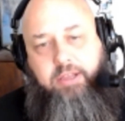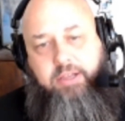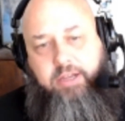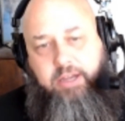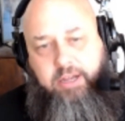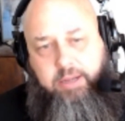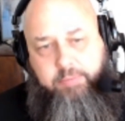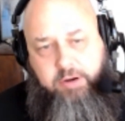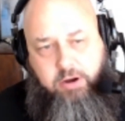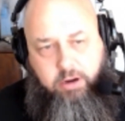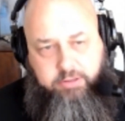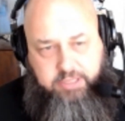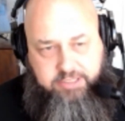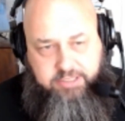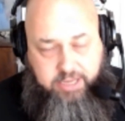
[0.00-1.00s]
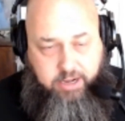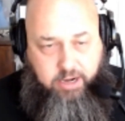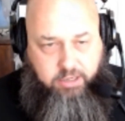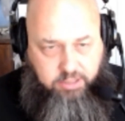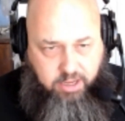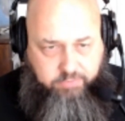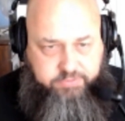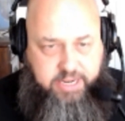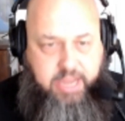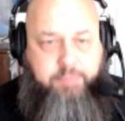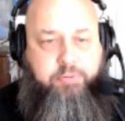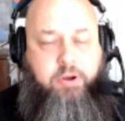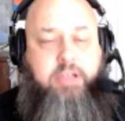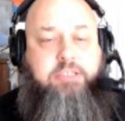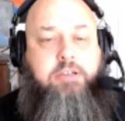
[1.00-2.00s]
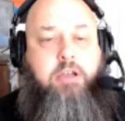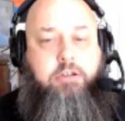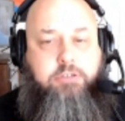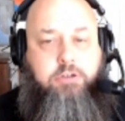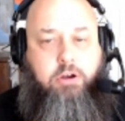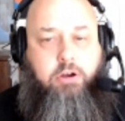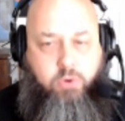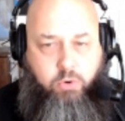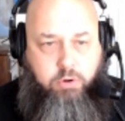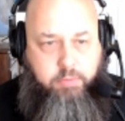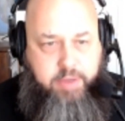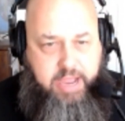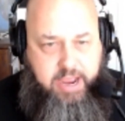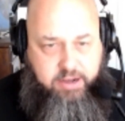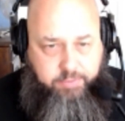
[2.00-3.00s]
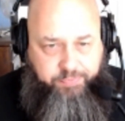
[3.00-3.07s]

McCarthy said, "I love Dak Prescott as our quarterback.